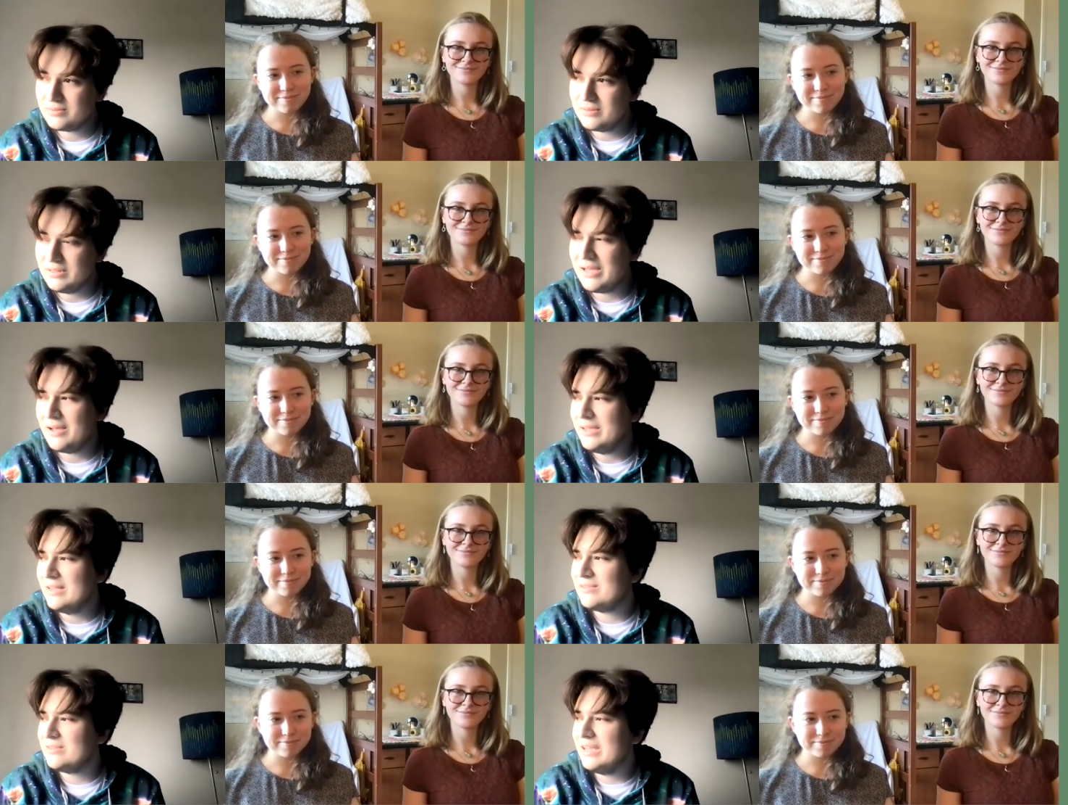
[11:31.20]
Speaker 1: yeah,
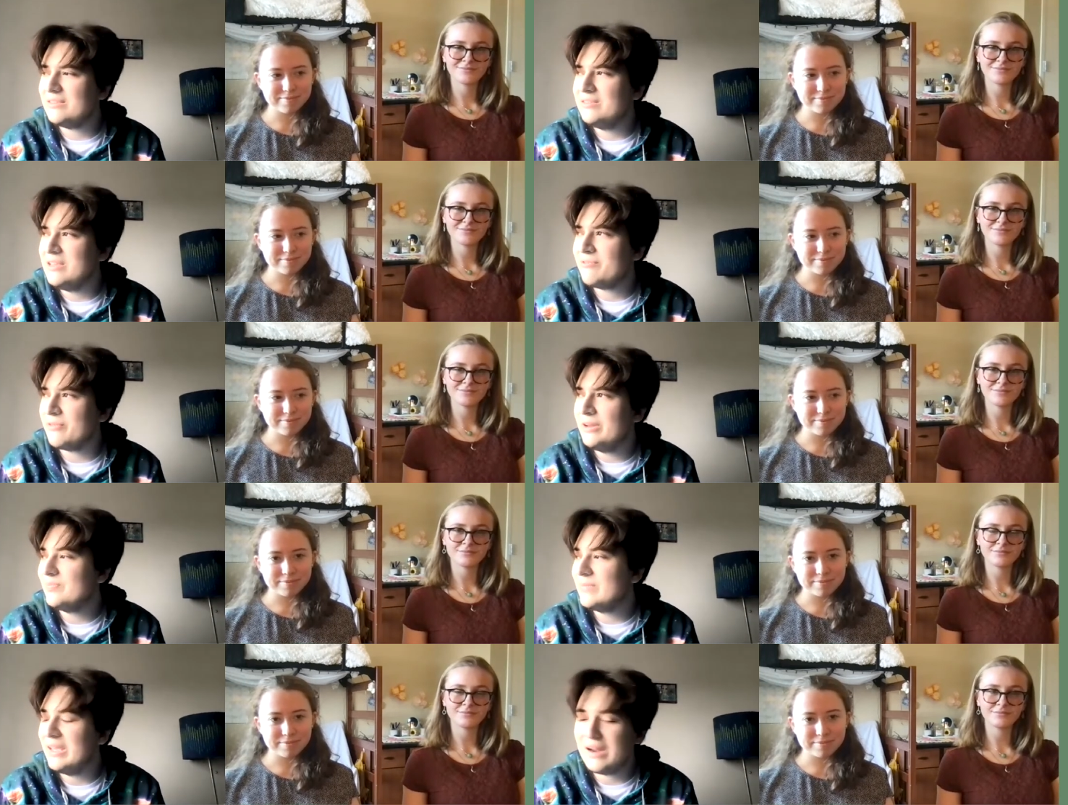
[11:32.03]
it's it's different,
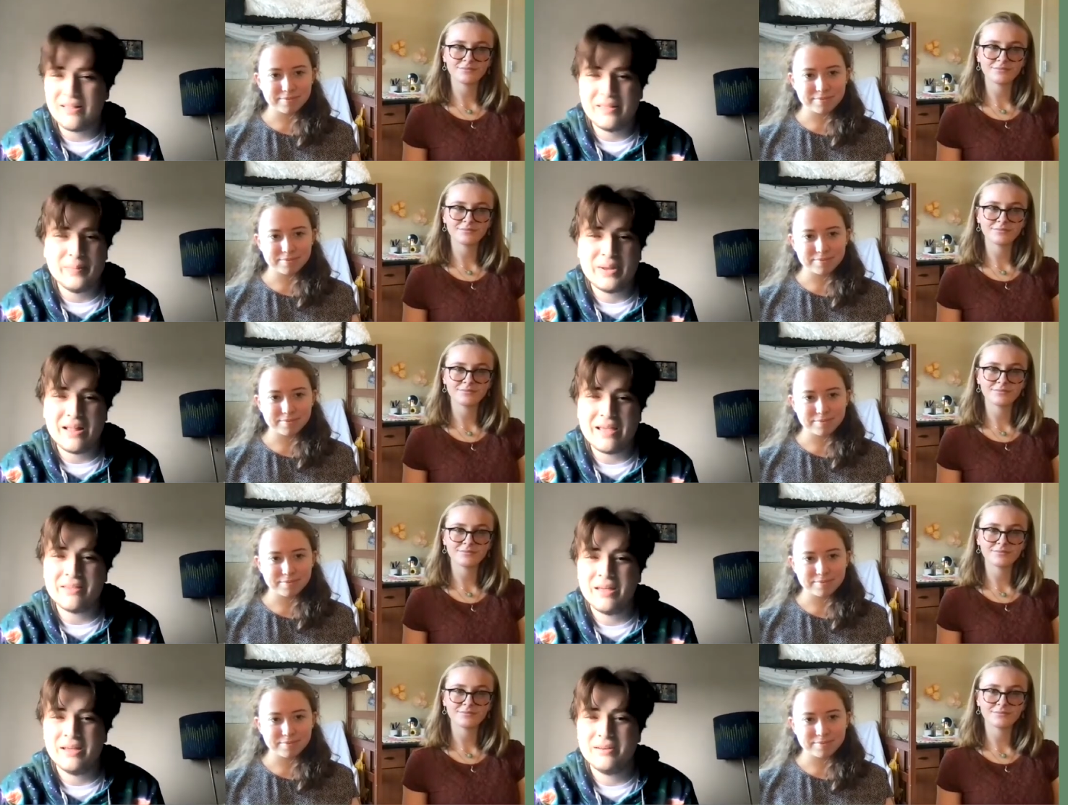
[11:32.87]
and I but I
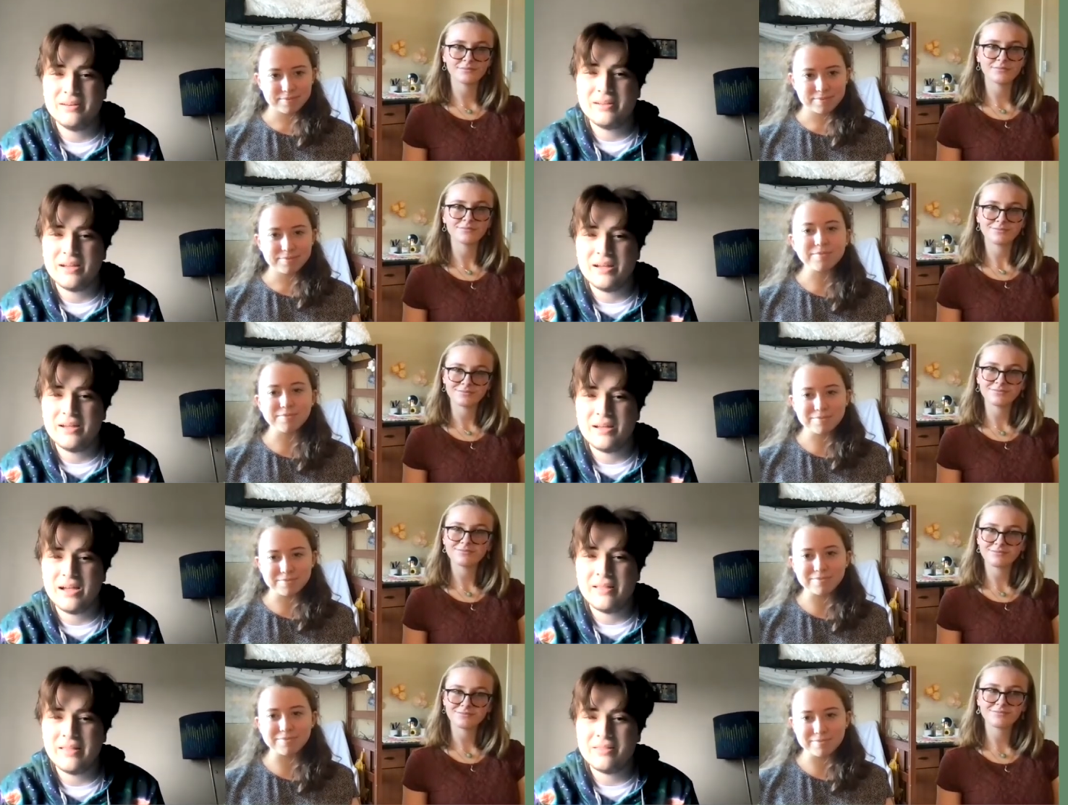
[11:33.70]
like that.
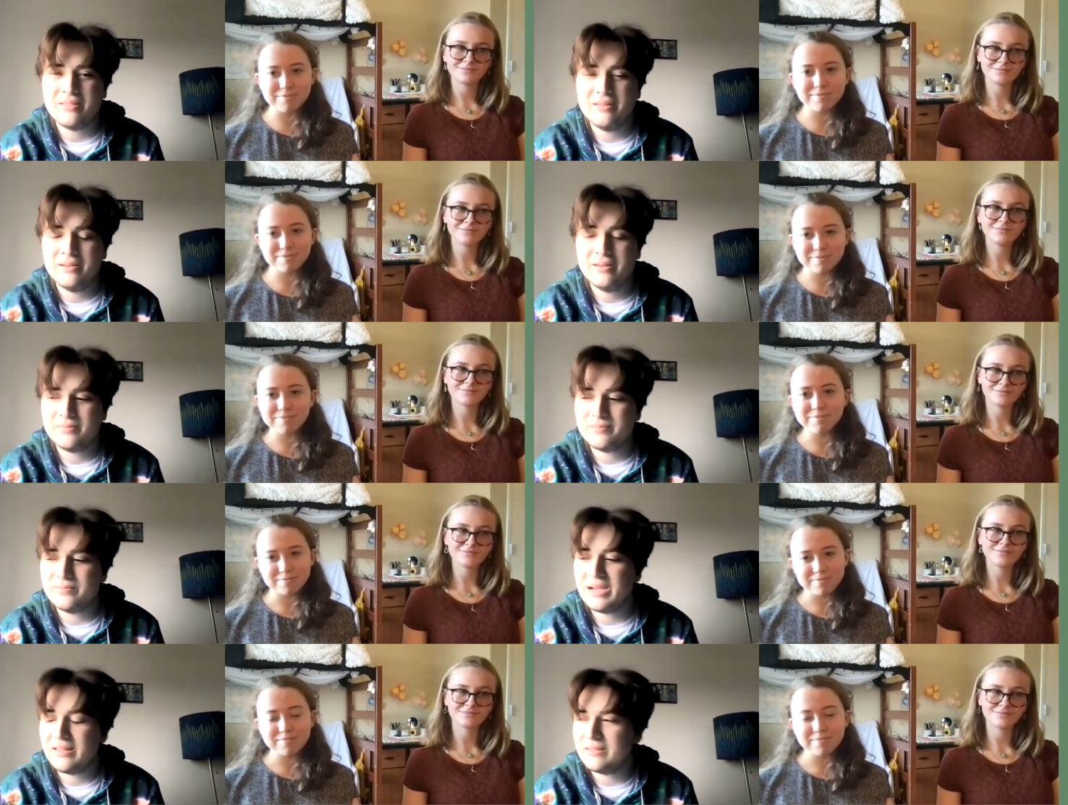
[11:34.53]
Speaker 2: I like the
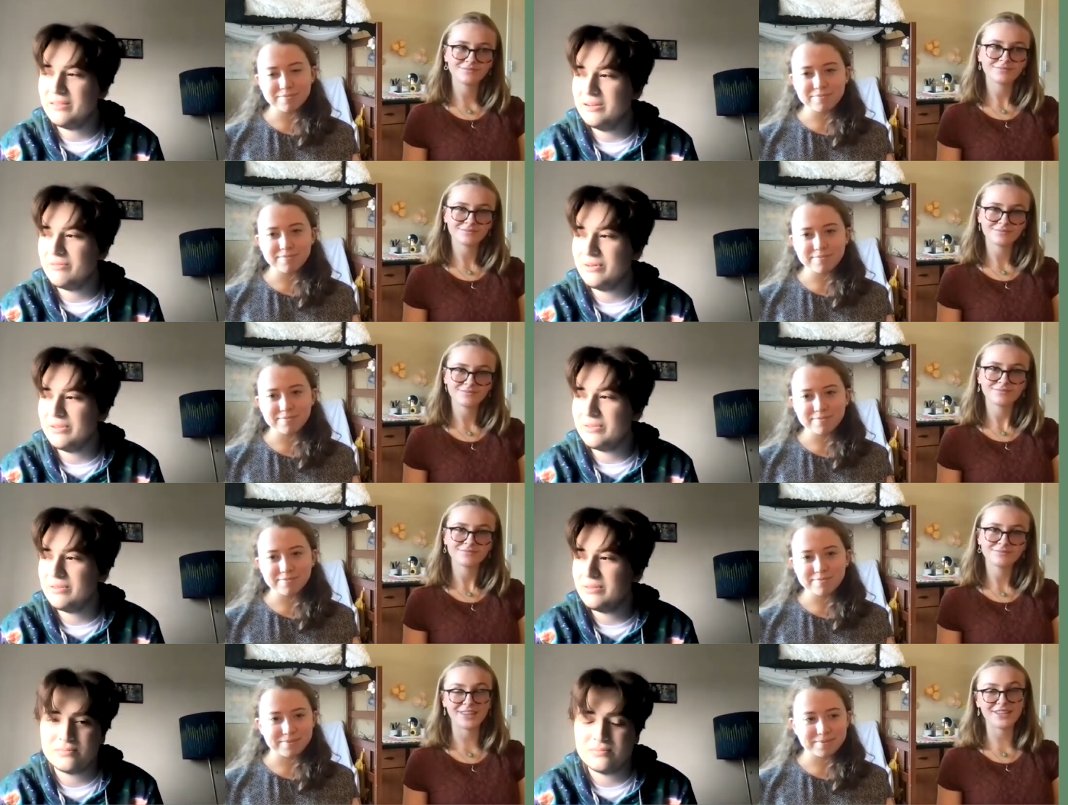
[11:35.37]
I like the
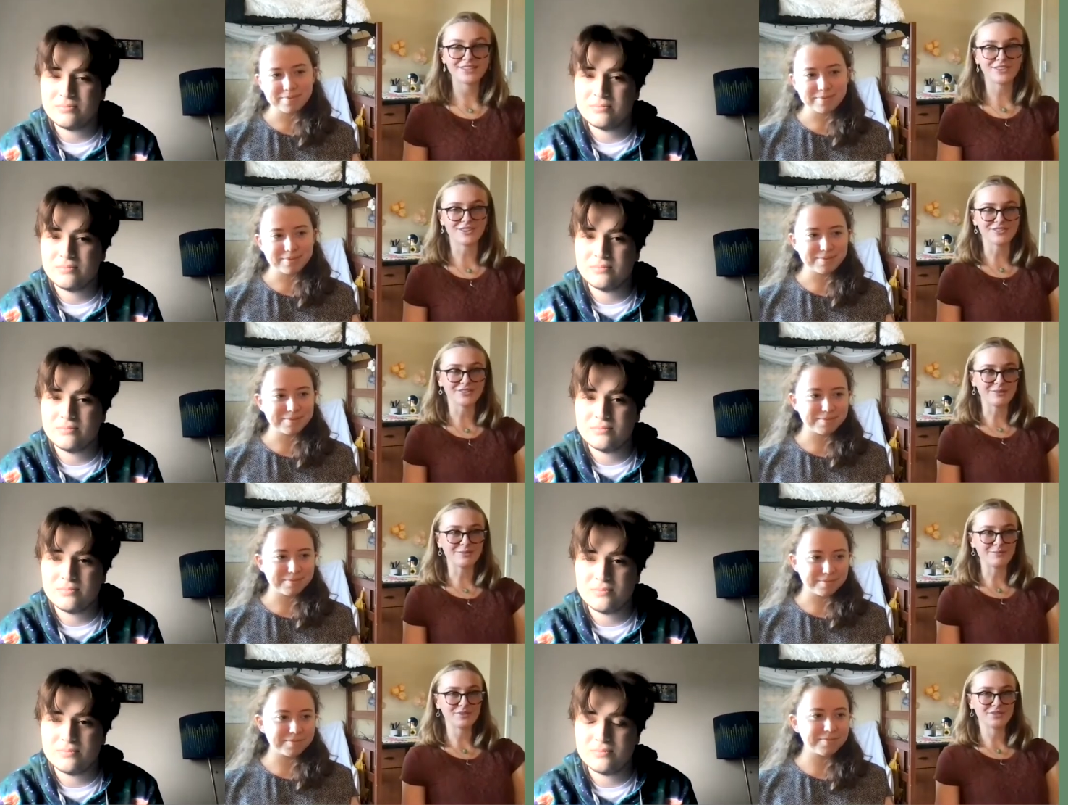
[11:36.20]
difference. That's
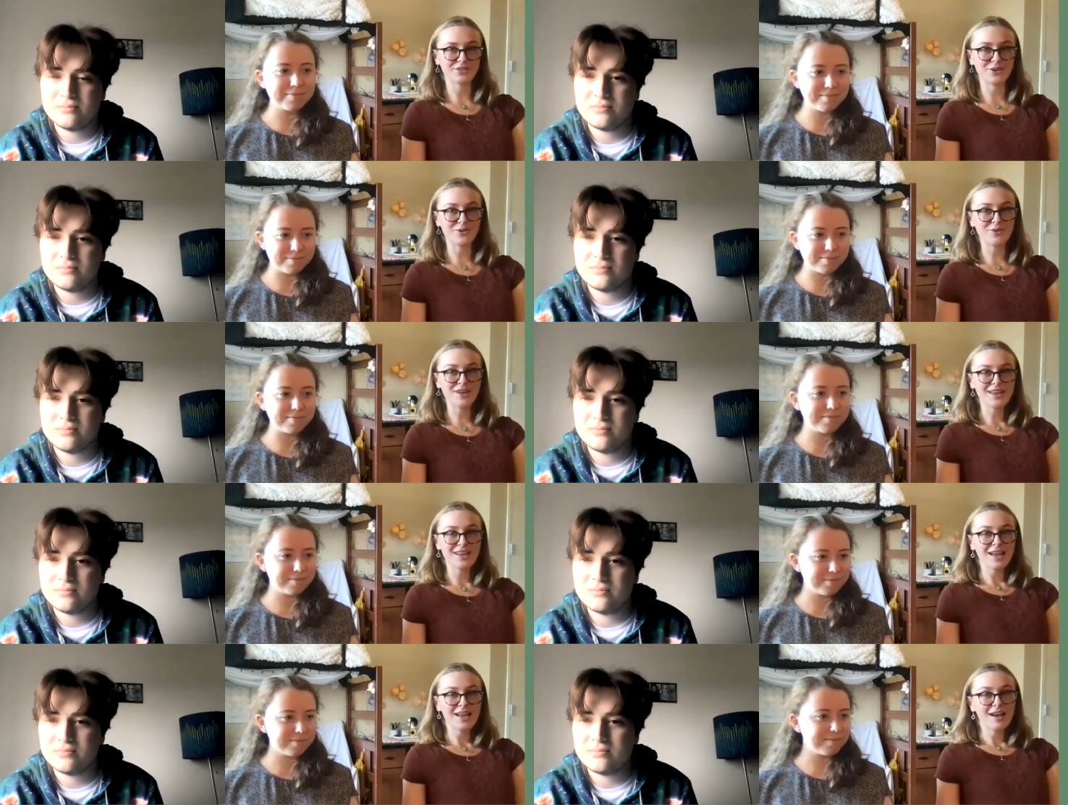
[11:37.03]
awesome. So,
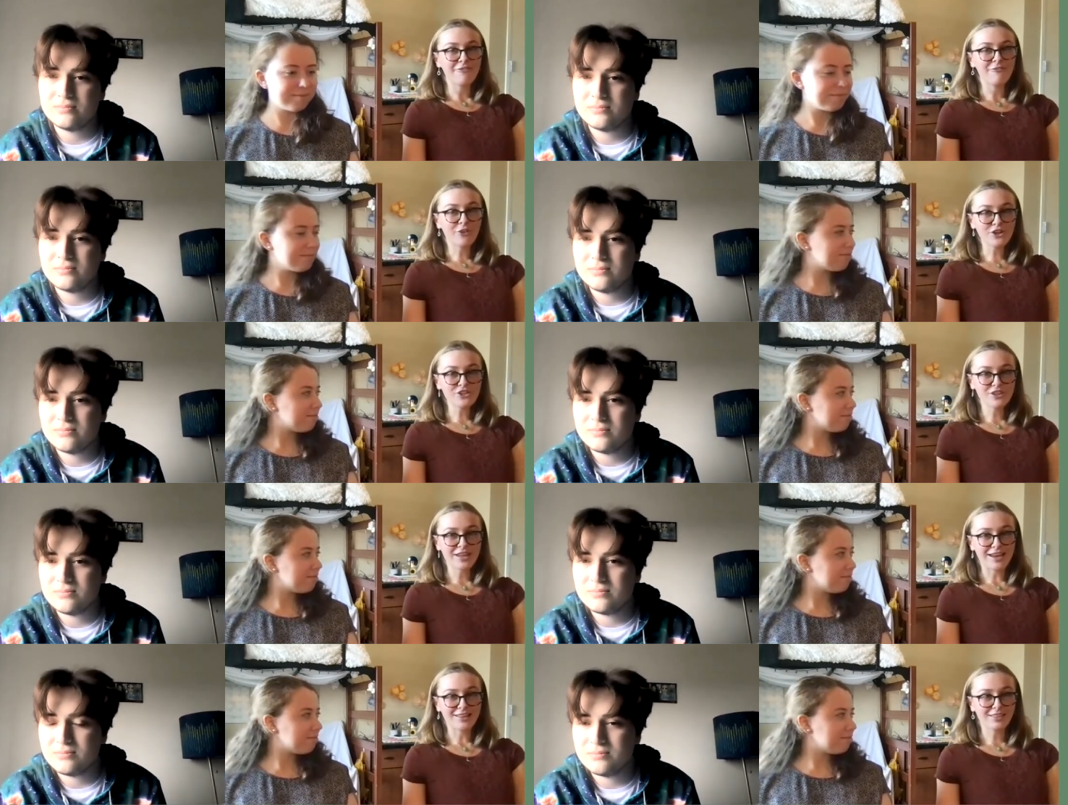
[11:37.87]

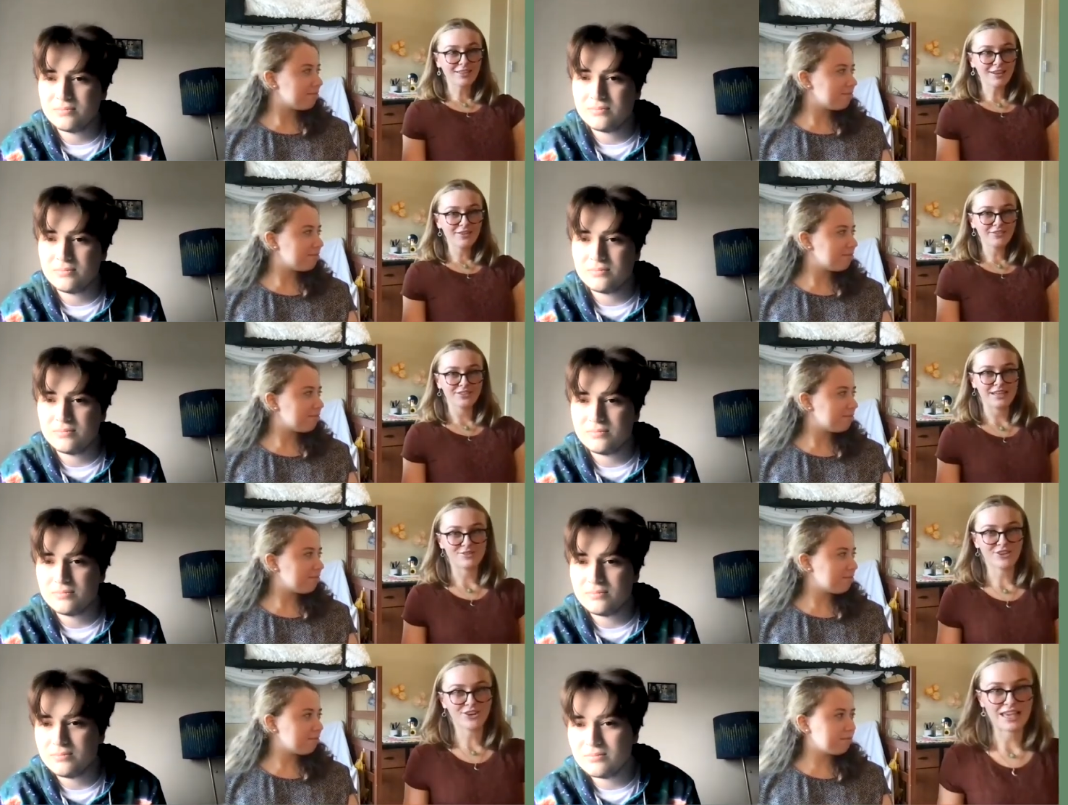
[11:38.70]
unfortunately, I'd love to
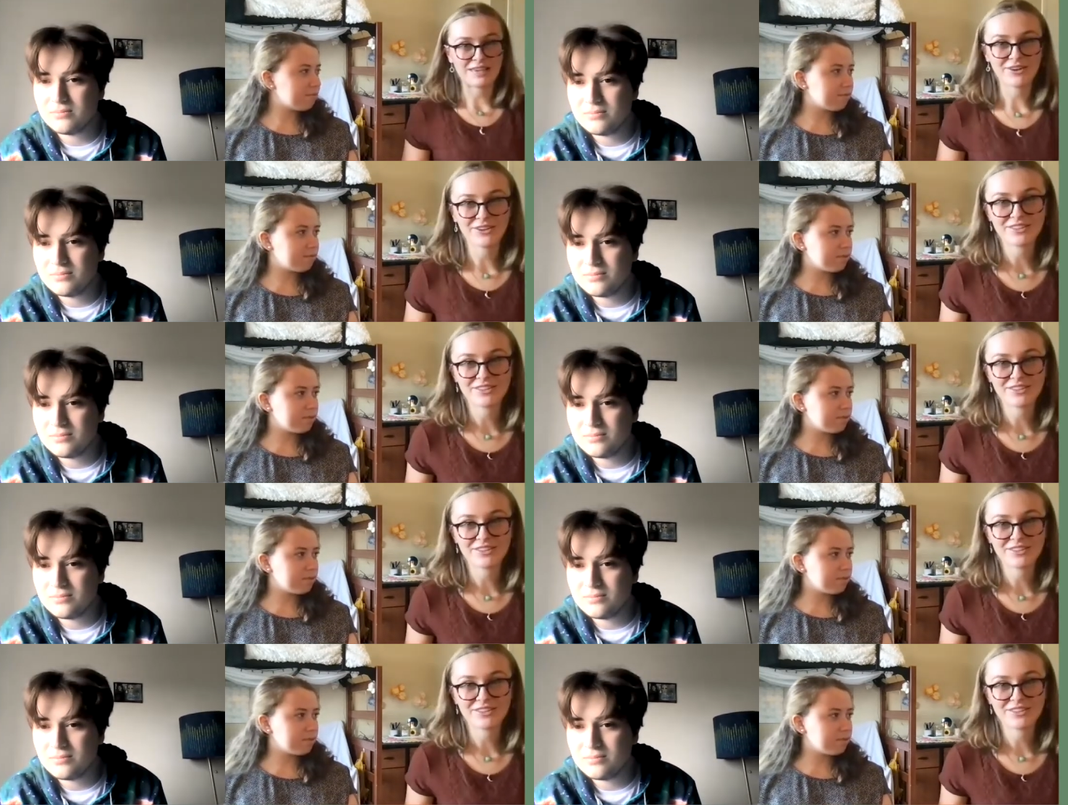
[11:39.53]
keep talking about